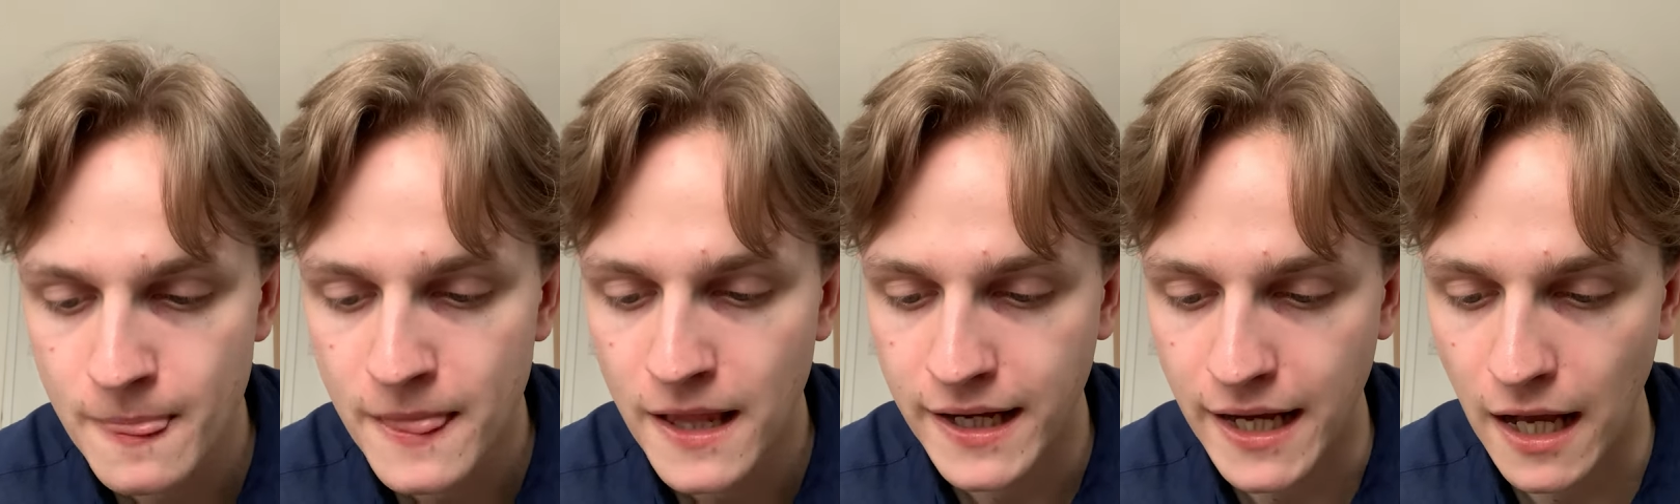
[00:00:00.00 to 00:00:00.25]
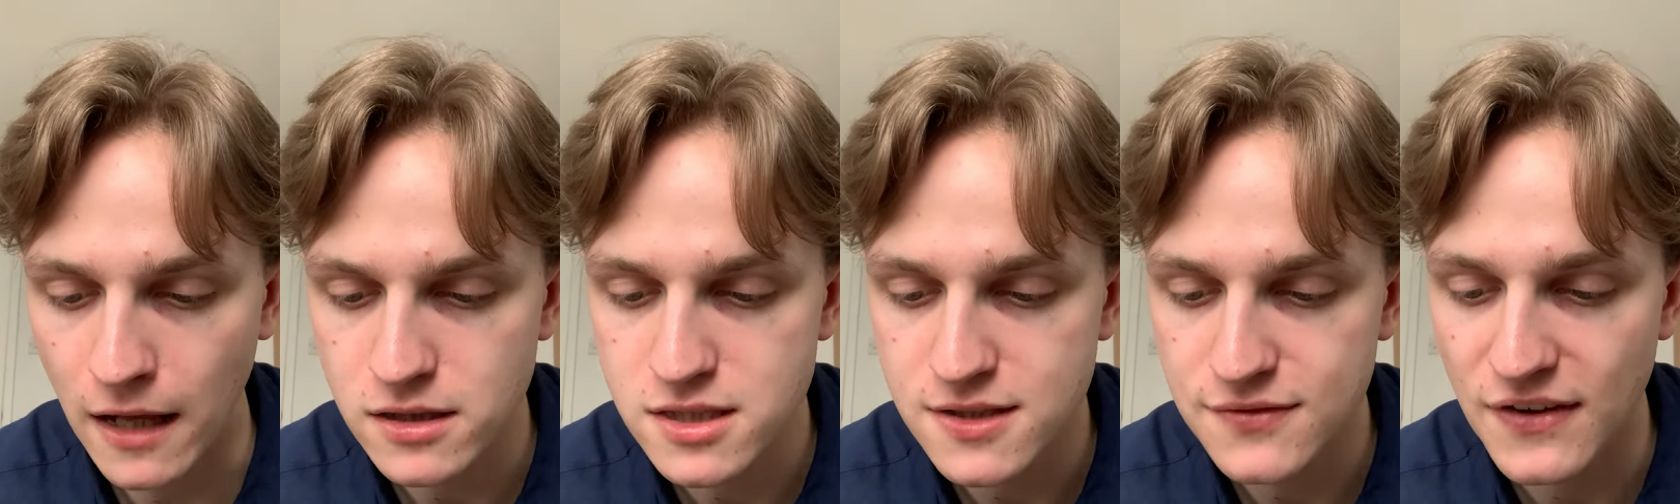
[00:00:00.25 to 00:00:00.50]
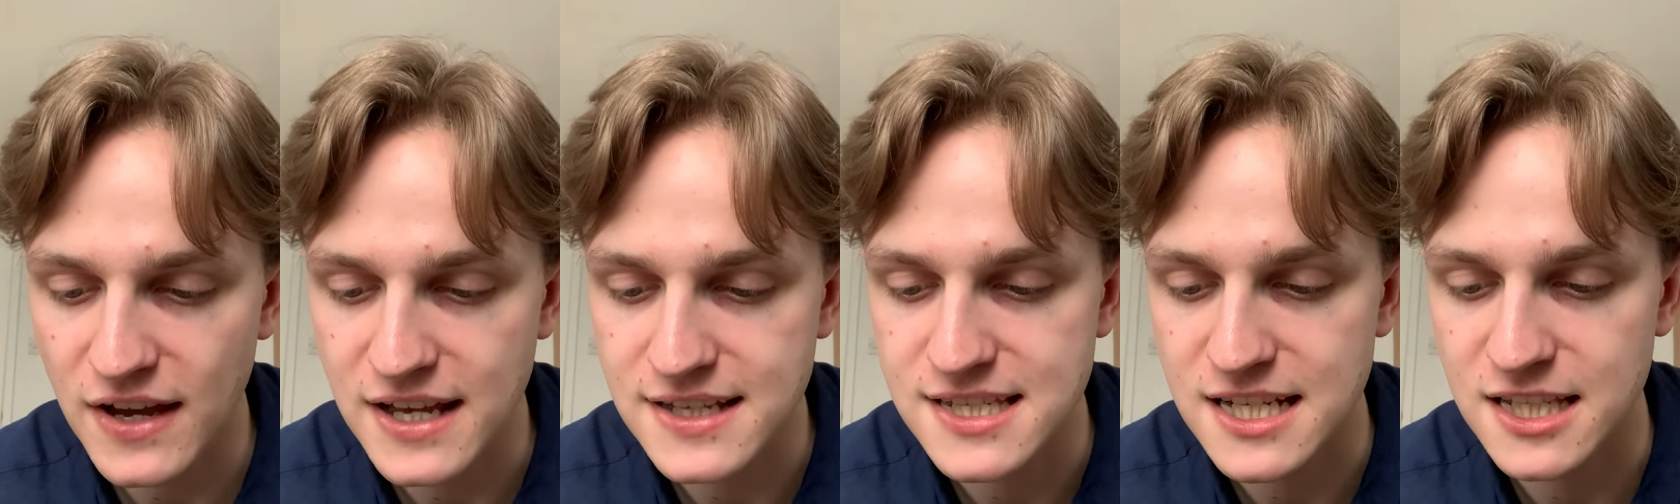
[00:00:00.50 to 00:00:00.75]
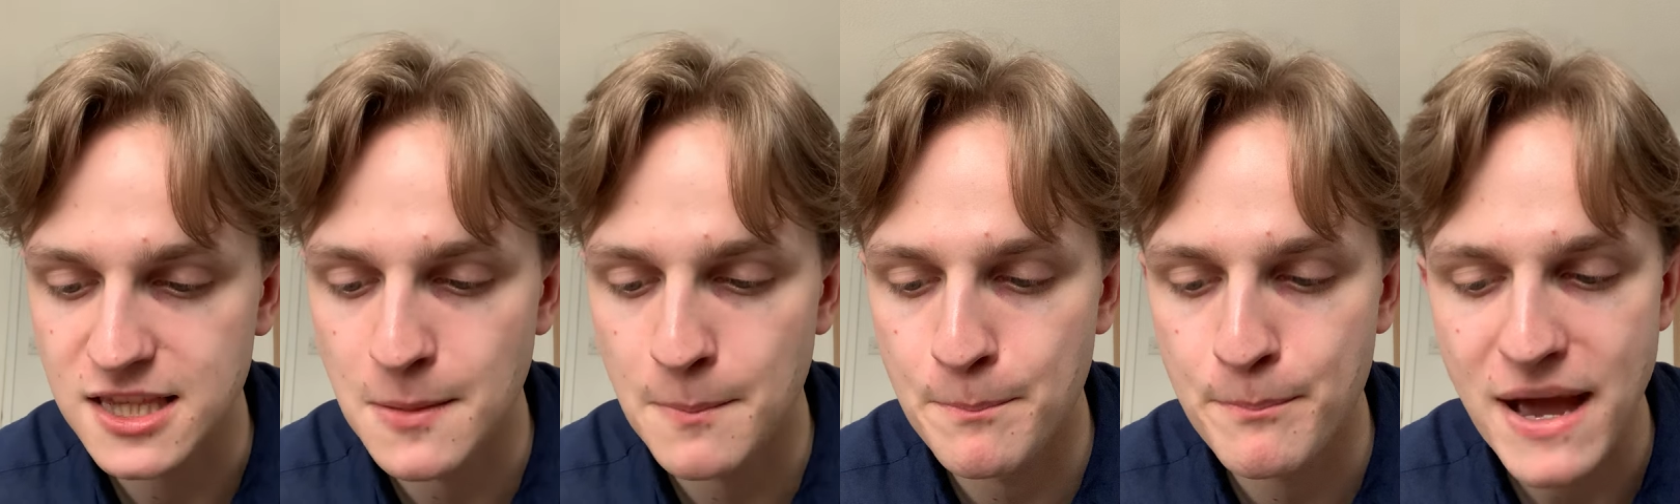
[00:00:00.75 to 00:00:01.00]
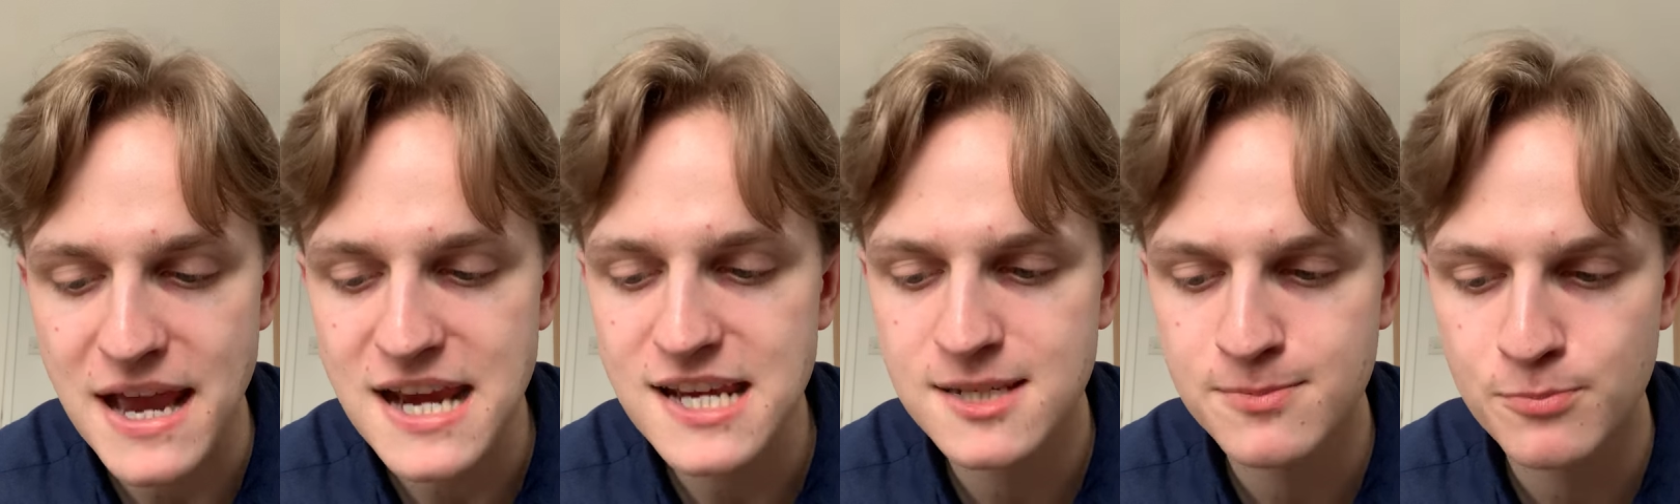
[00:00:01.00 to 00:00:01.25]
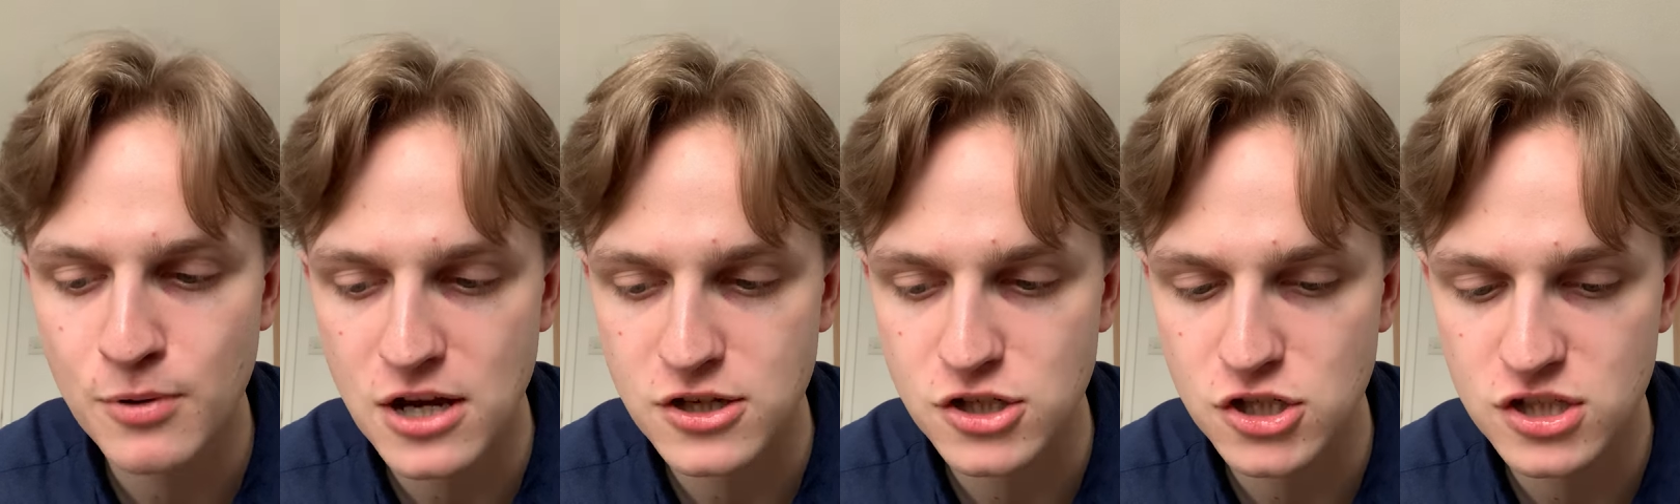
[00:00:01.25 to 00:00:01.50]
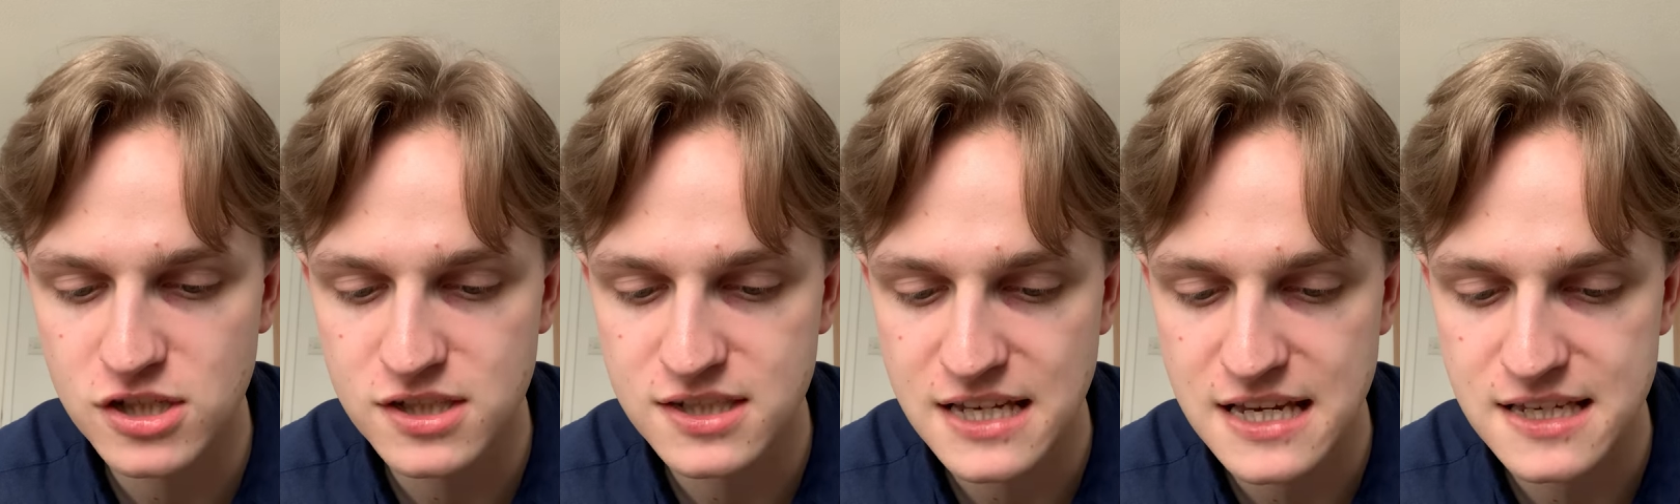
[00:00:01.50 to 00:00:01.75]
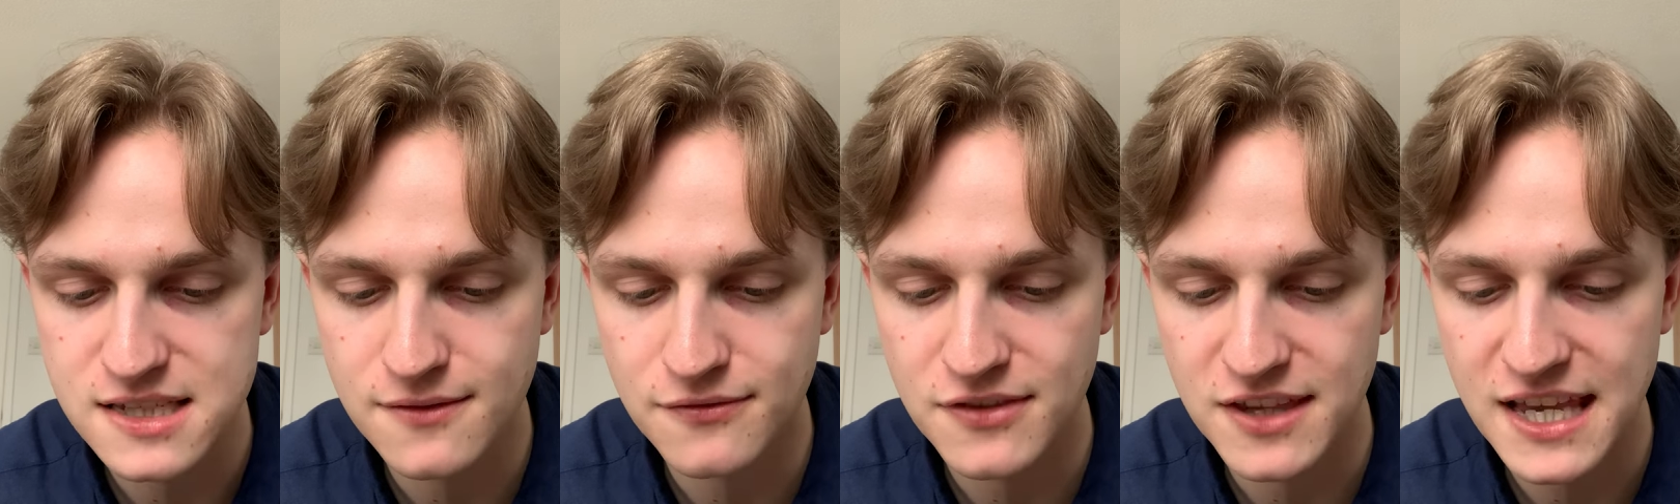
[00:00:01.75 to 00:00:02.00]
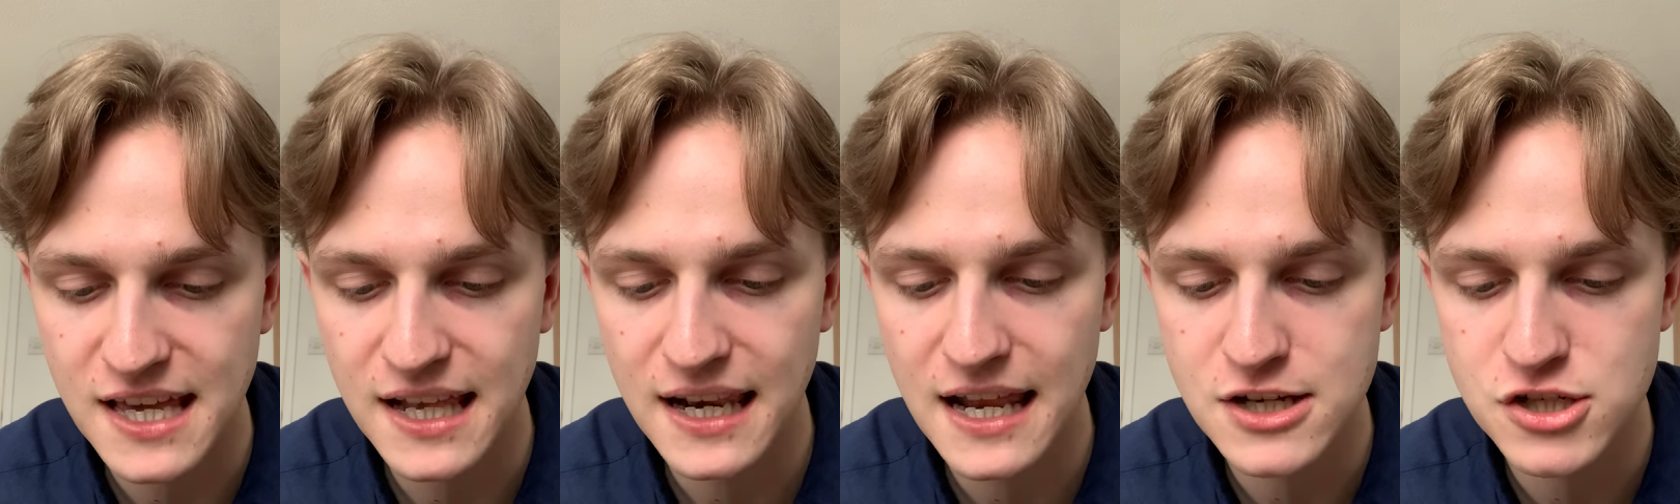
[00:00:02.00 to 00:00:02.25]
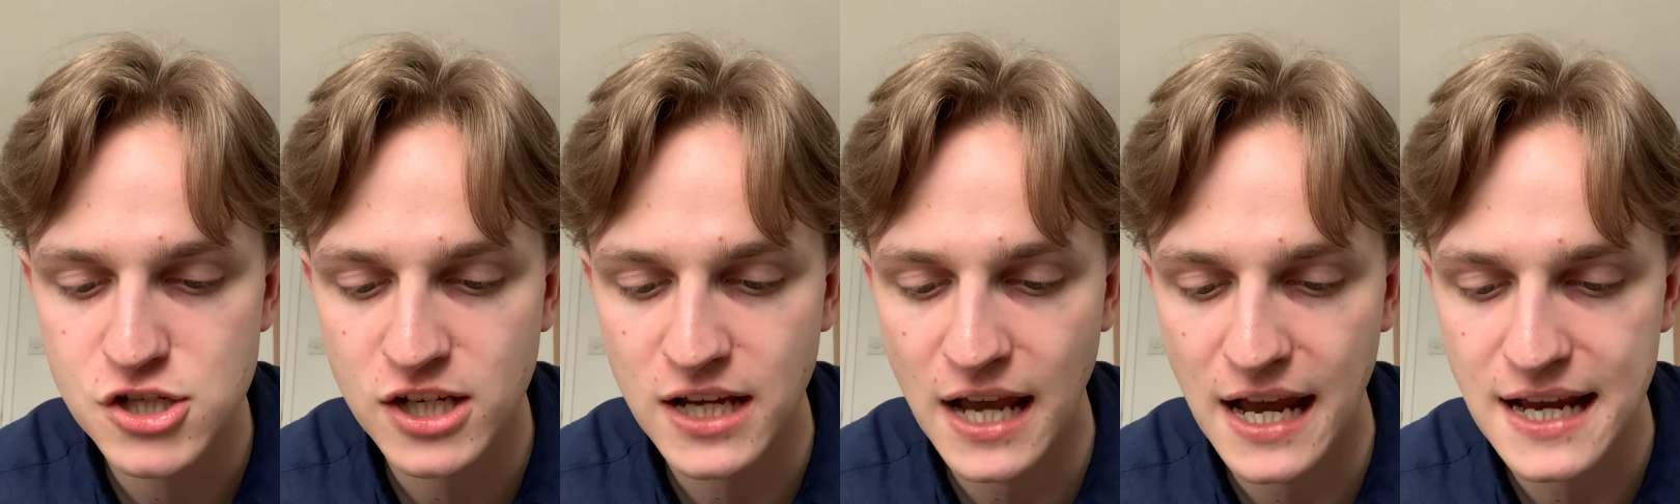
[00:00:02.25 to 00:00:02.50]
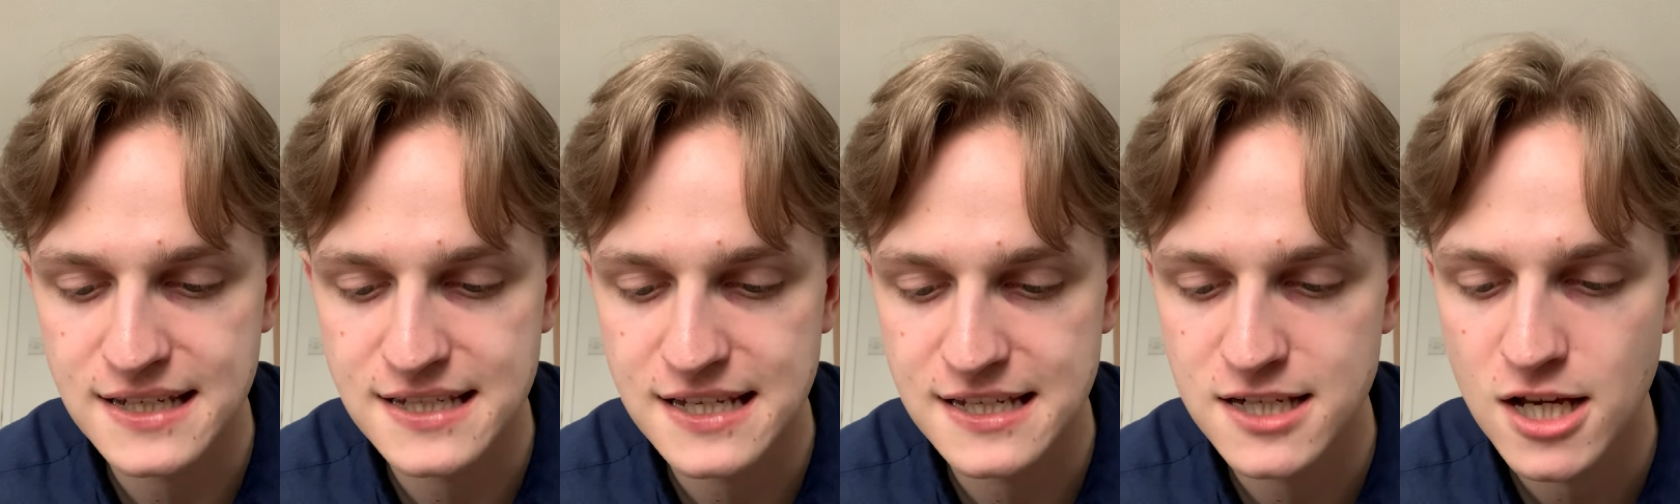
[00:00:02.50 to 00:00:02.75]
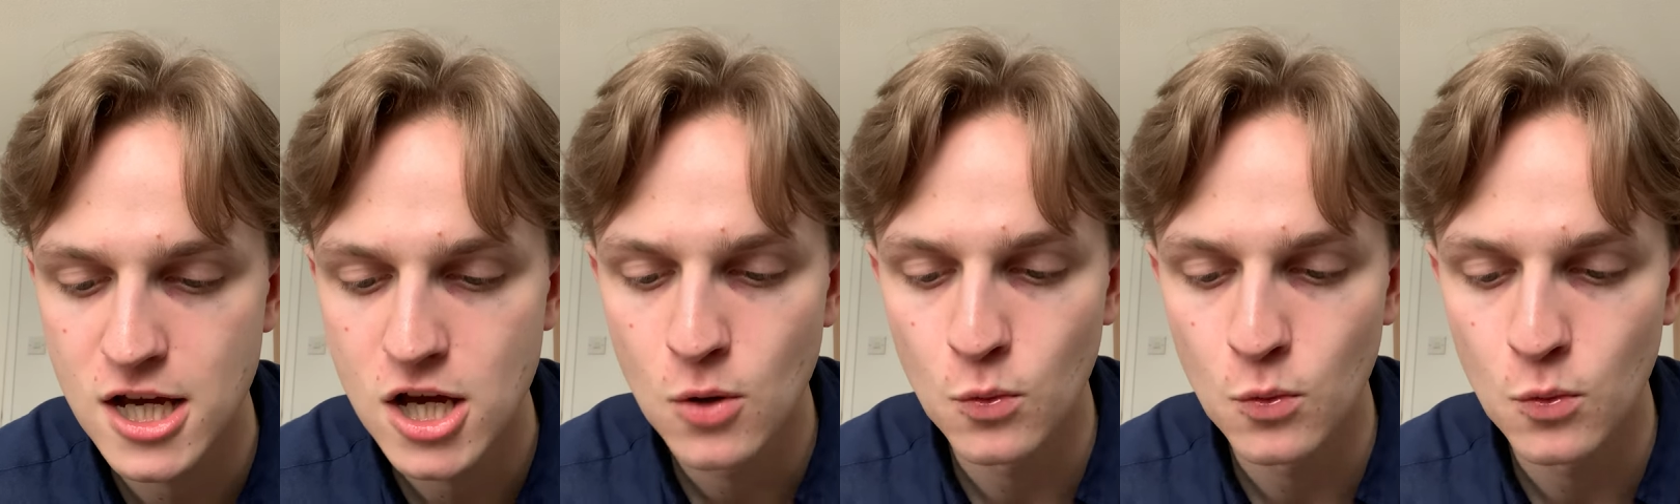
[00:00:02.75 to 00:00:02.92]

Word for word: cultivating the base prejudices of the ill-educated